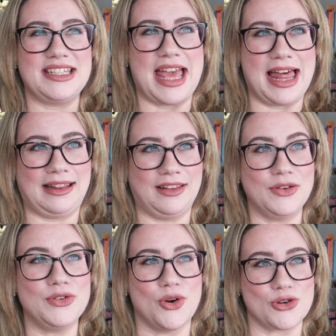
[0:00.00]
tell,
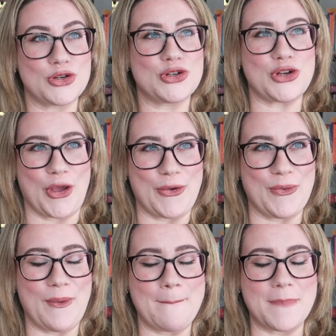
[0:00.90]
not
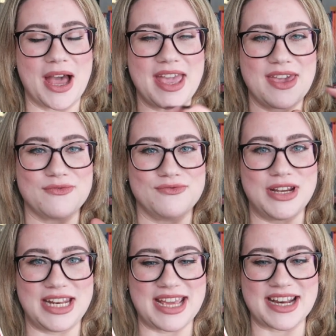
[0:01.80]
show. But I
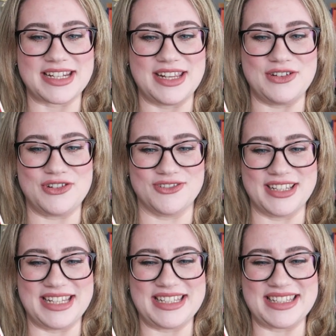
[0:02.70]
really actually
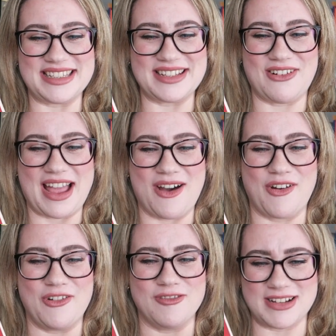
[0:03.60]
enjoyed quite how
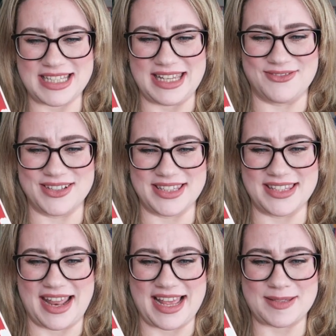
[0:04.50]
grisly it was in
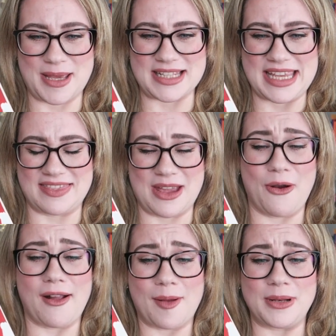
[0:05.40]
certain aspects. Like, there
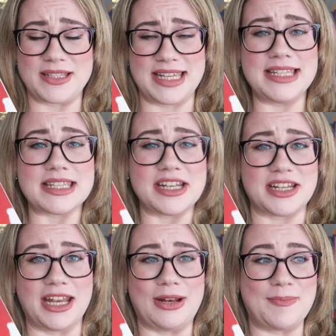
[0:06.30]
are a couple of scenes that
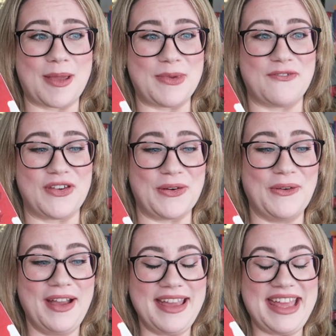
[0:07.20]
genuinely made me
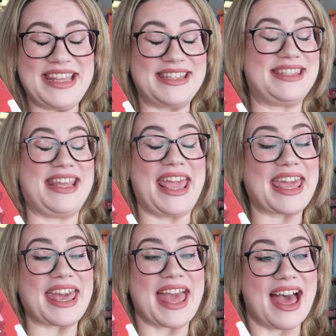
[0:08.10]
feel
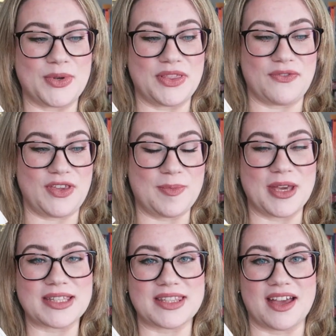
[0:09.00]
sick. It's one of the few books